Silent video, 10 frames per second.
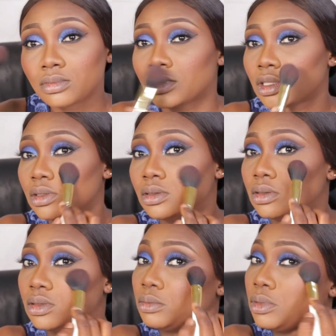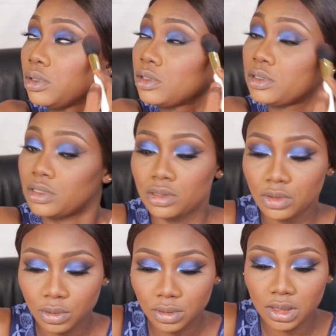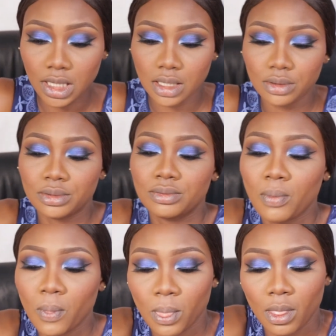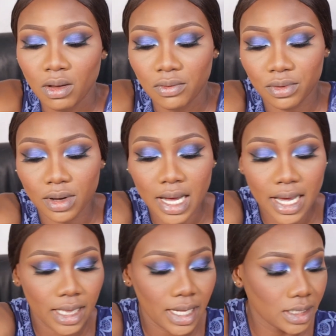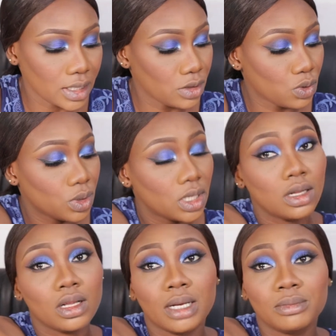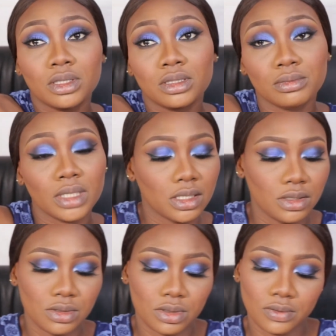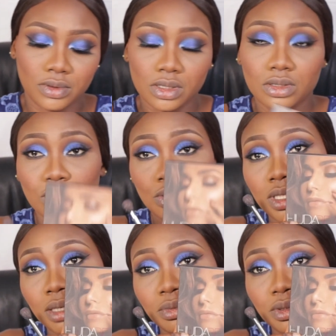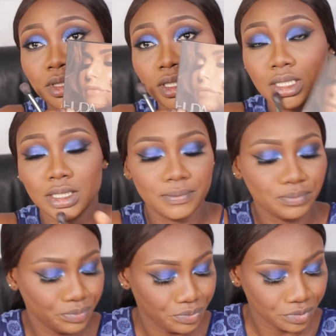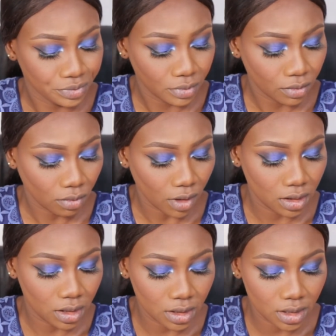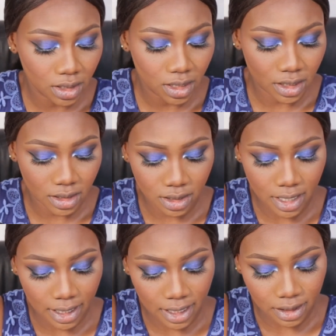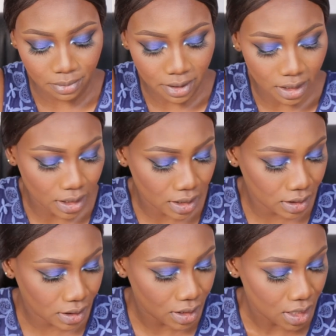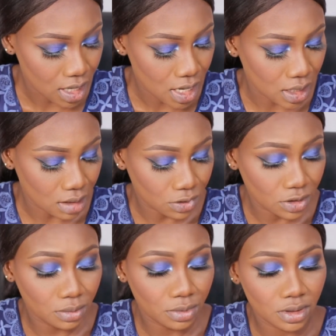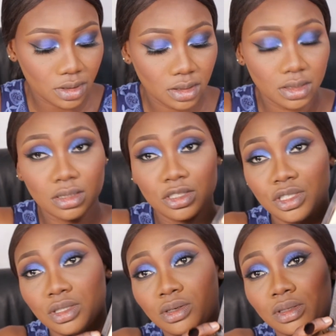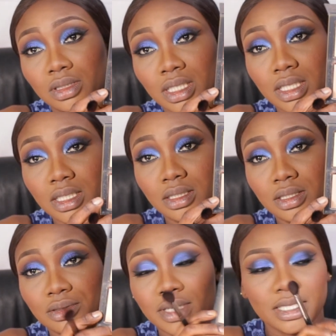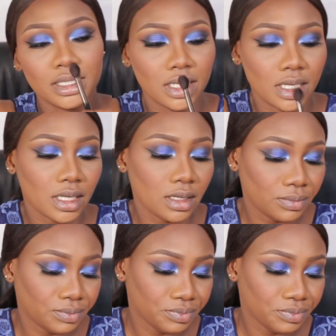this blush is toned down. For highlight as well, I'm going to be making use of this Huda Beauty 3D HD highlighter palette, and I'm going to be using this shade called Tahiti right here.